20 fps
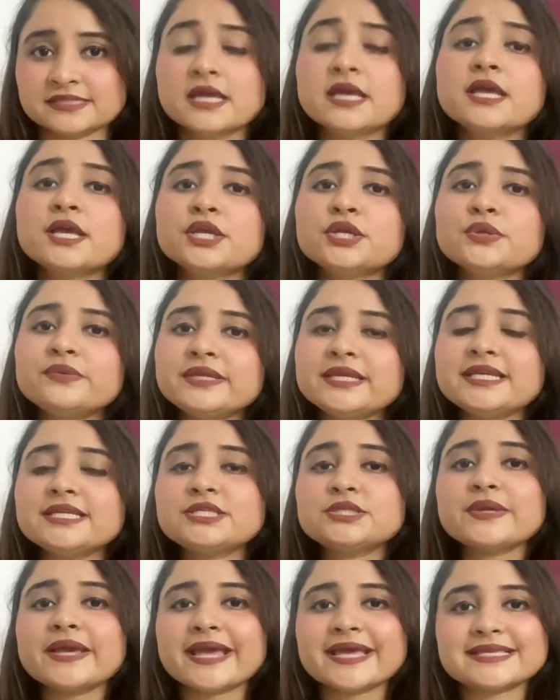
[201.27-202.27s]
You need to
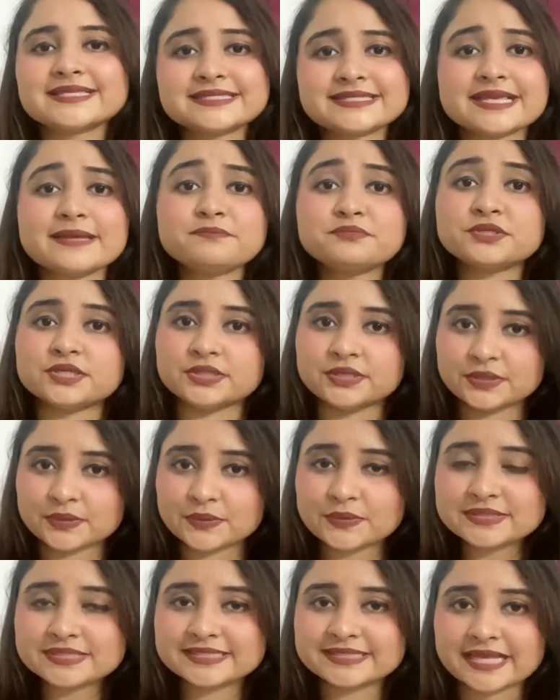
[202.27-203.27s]
accept
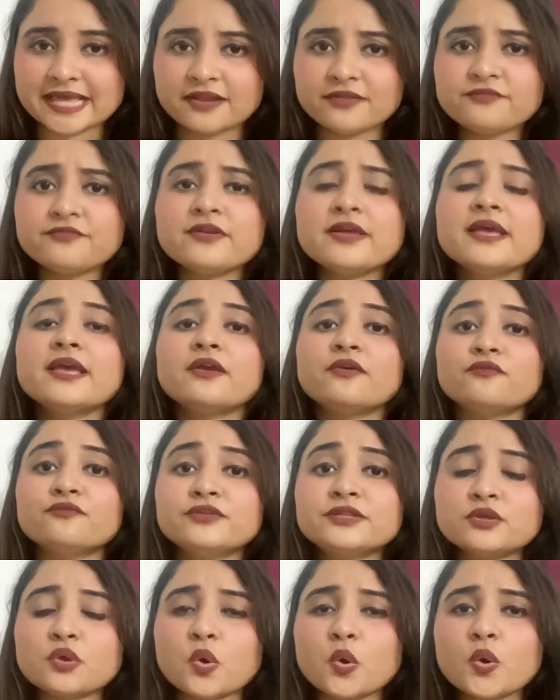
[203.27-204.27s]
yourself with
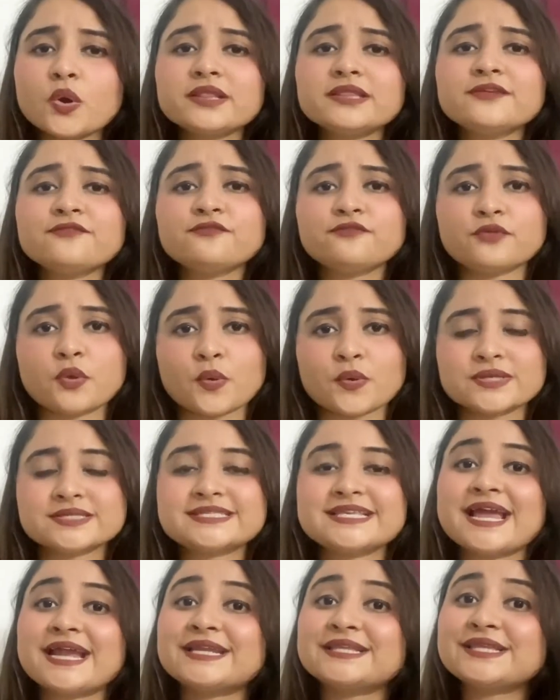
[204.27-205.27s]
all the flaws
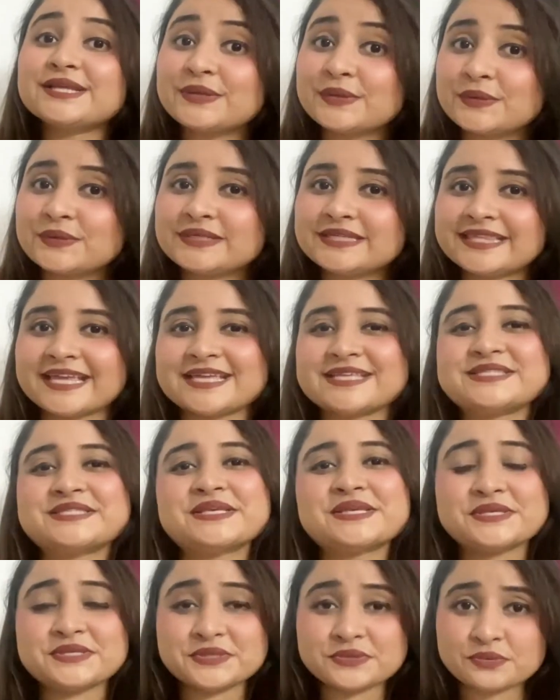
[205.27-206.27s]
and the good things
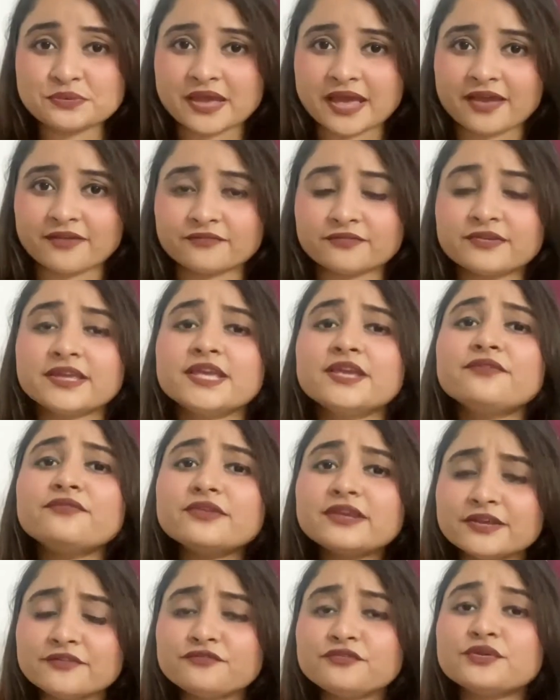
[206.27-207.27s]
you have. Even
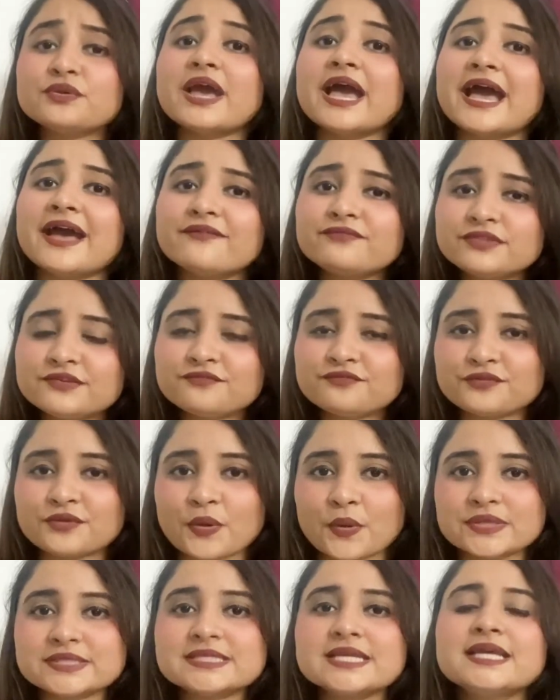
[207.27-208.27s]
if you have the flaws,
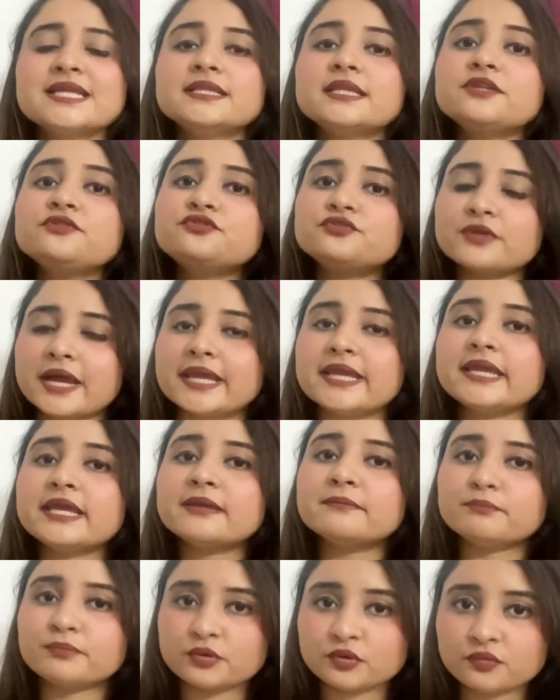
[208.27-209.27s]
then try
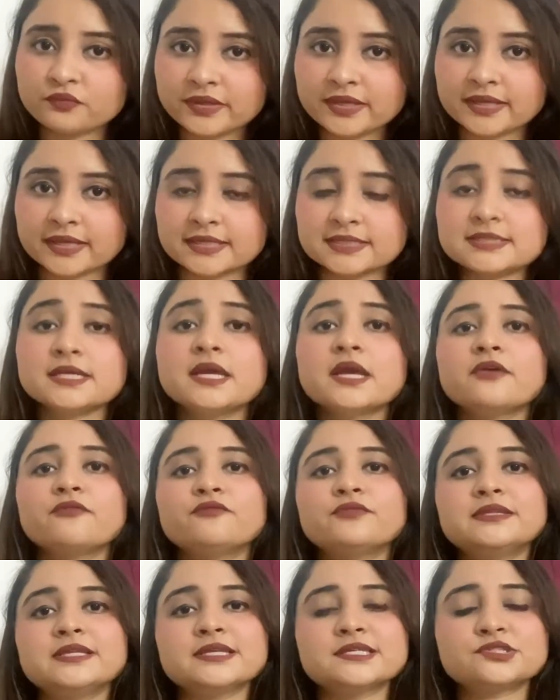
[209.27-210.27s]
improving it with the
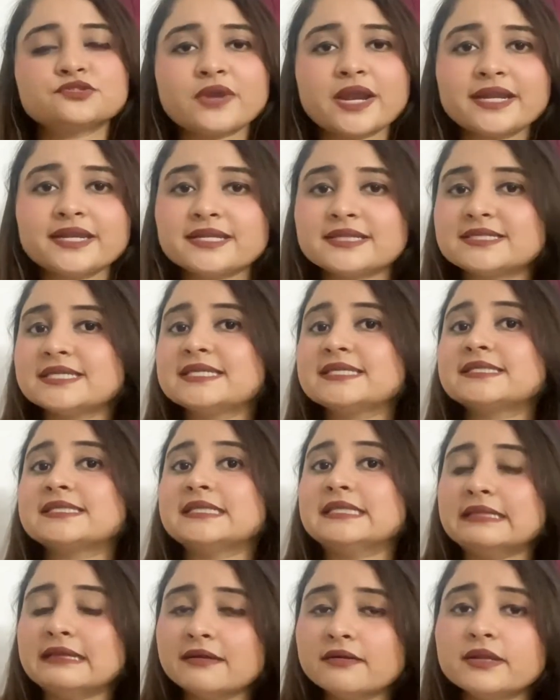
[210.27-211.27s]
strategies,
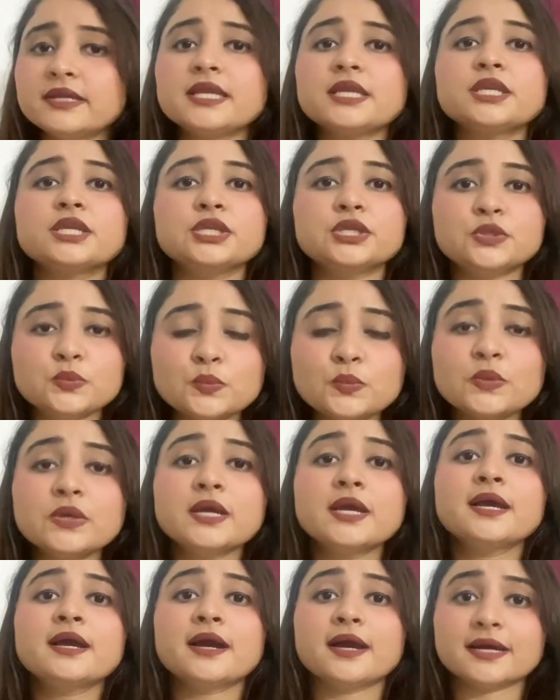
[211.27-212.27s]
learning new
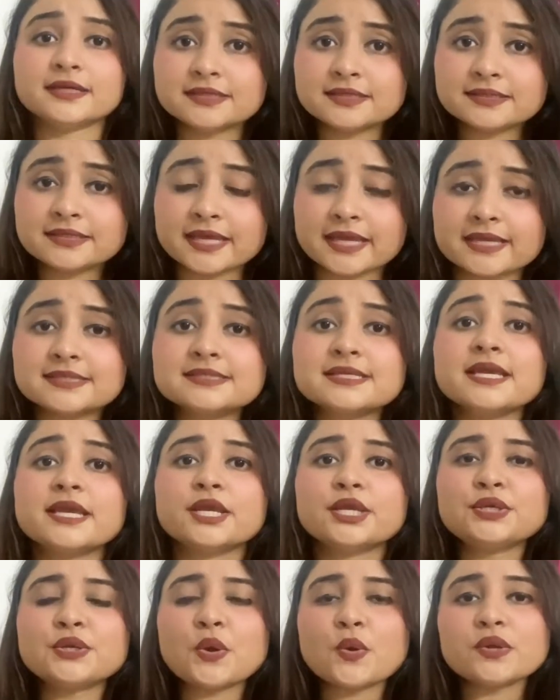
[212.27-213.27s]
other things in
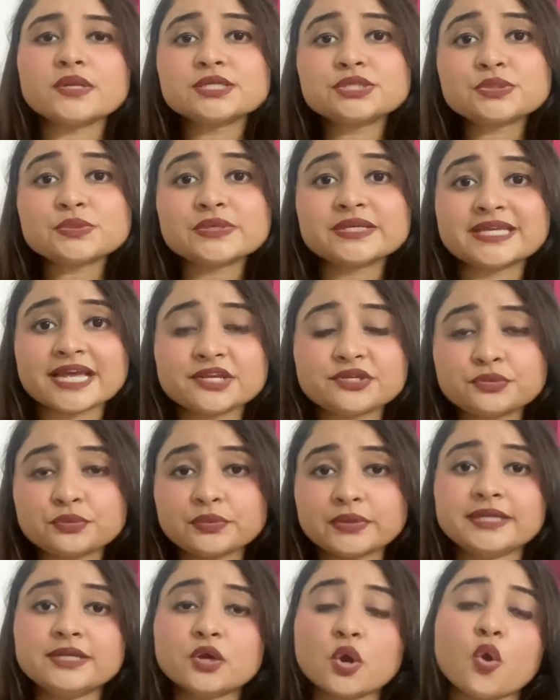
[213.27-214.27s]
order to get
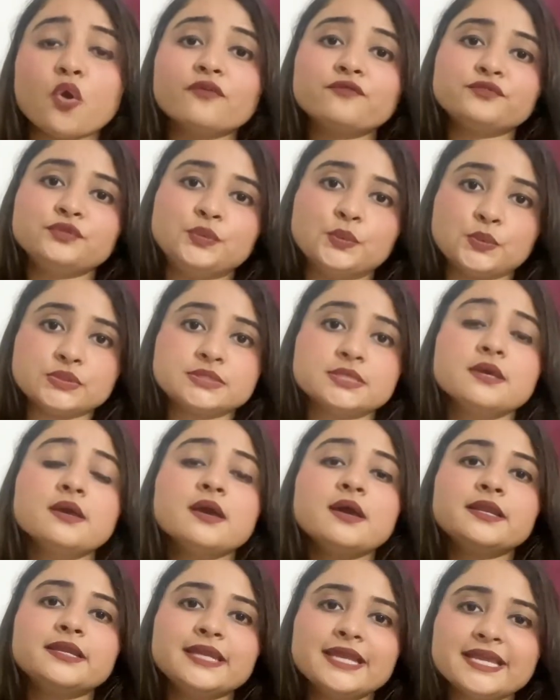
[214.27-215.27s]
rid of those
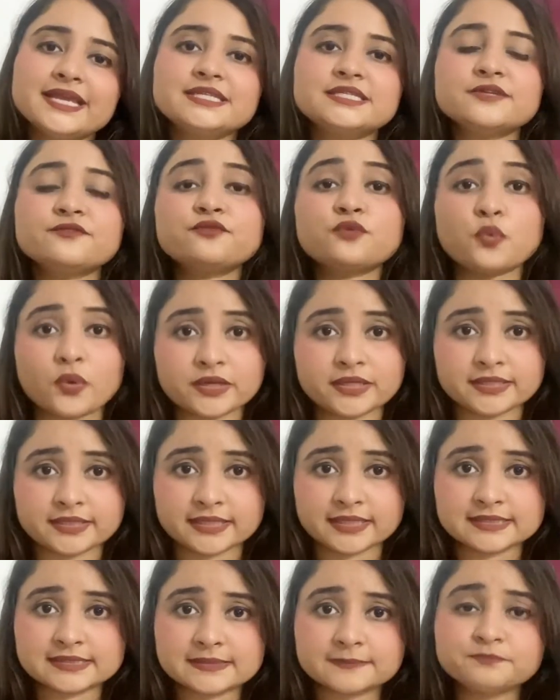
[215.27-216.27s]
negative qualities.
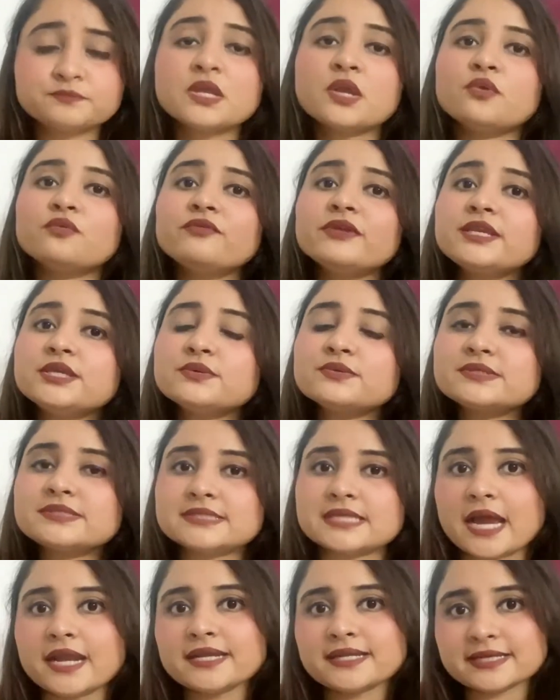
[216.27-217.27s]
When you start
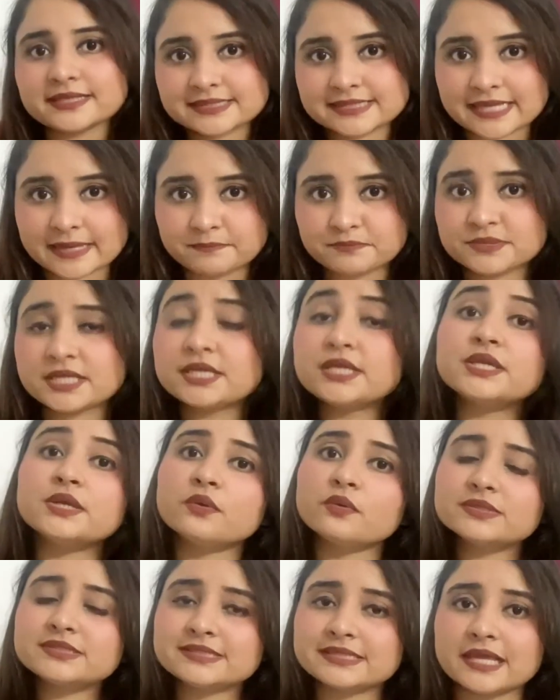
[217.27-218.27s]
accepting
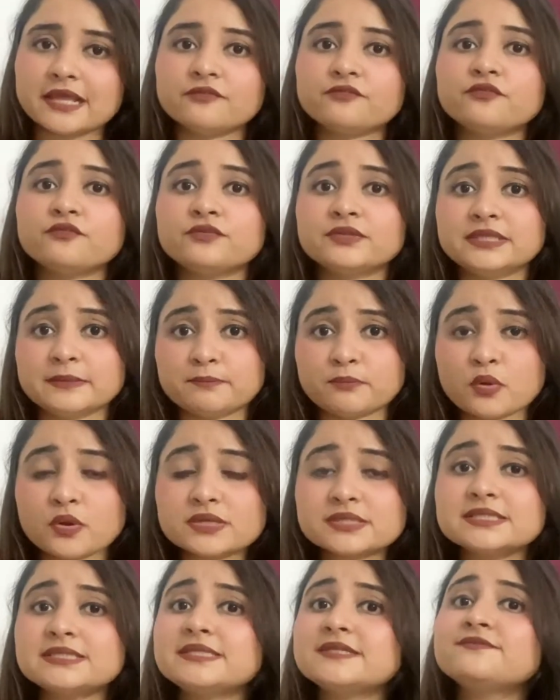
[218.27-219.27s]
yourself with the
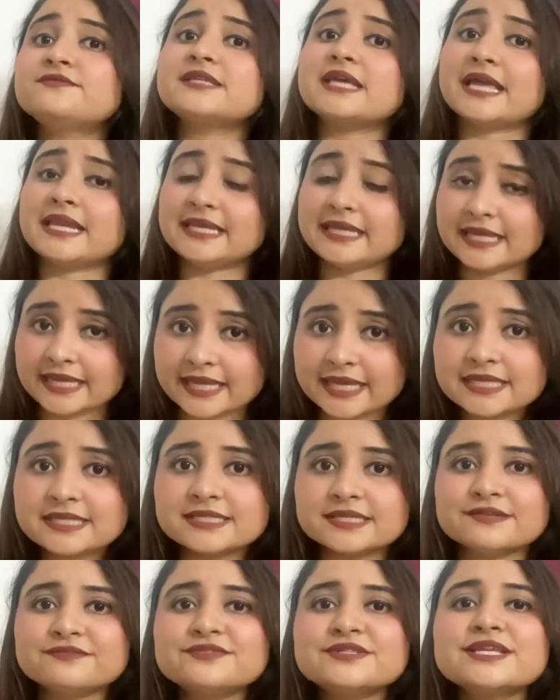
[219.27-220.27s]
positives and
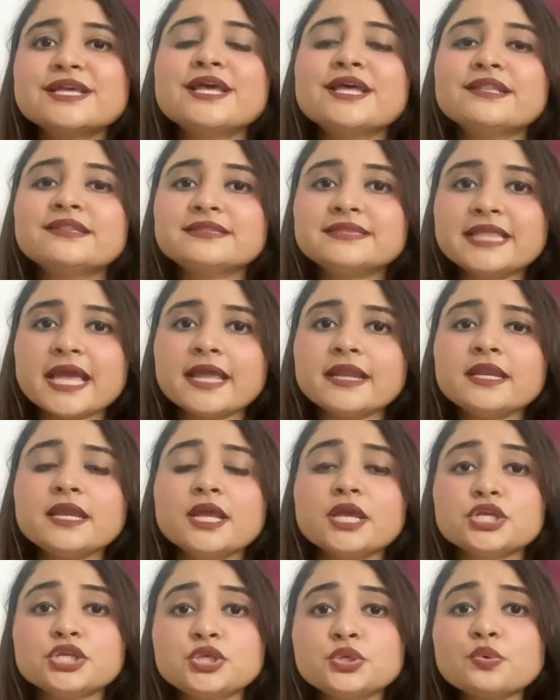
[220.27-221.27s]
negatives, then
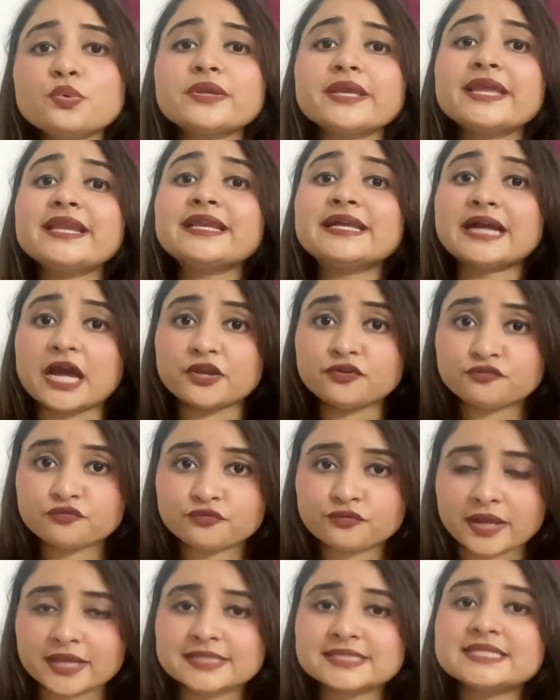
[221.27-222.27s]
you can
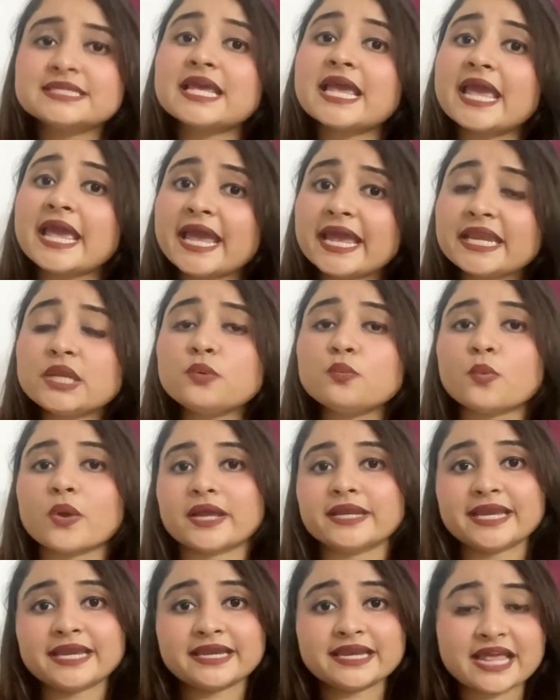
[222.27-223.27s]
confront anyone
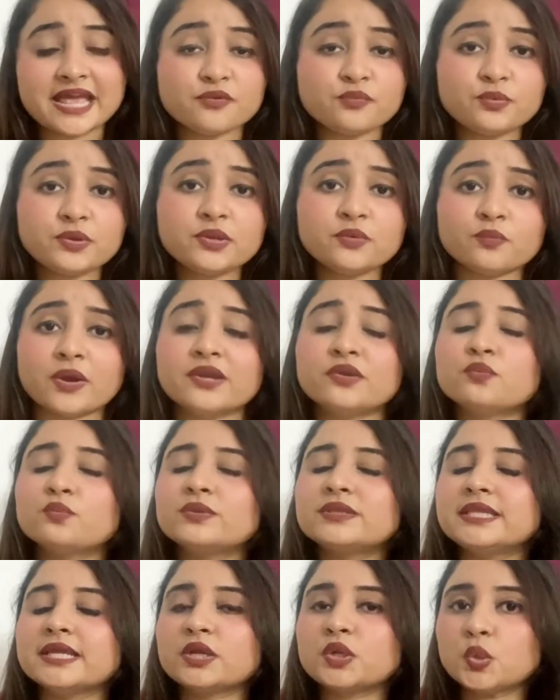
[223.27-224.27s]
and everyone with the
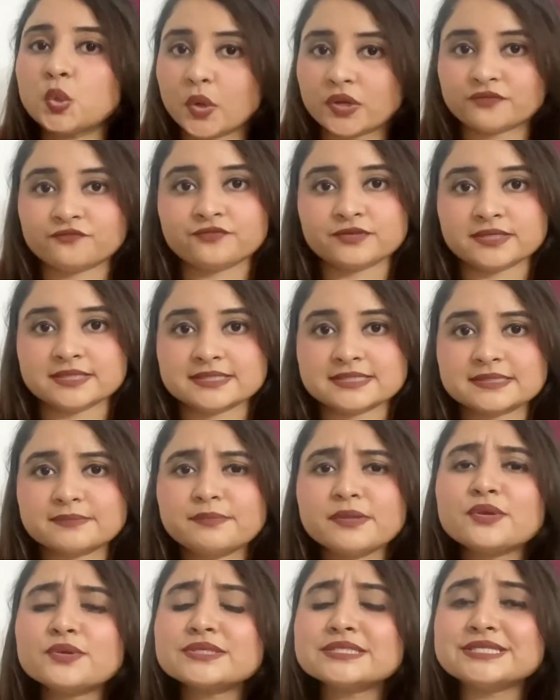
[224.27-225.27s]
confidence
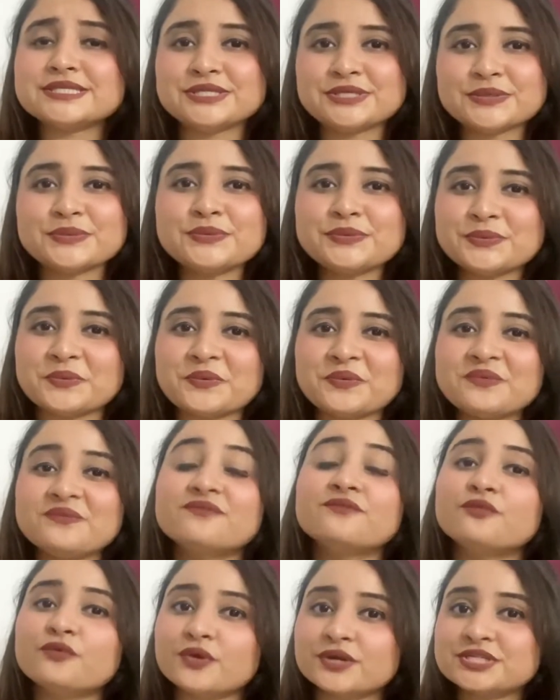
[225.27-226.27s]
because you know
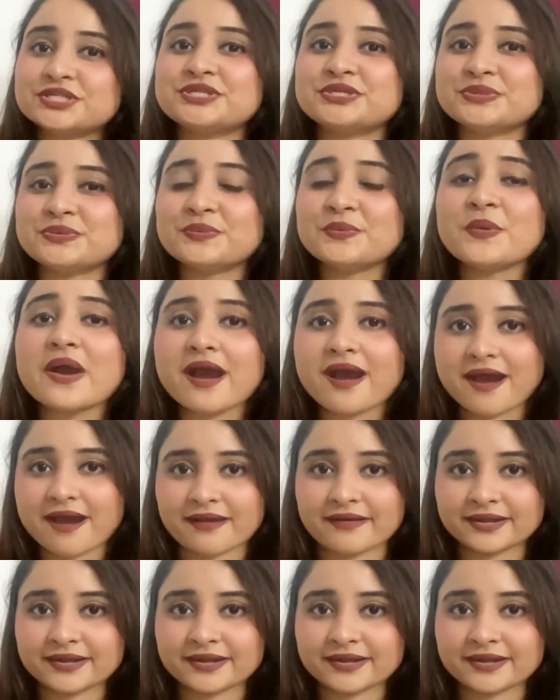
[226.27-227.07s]
what you are.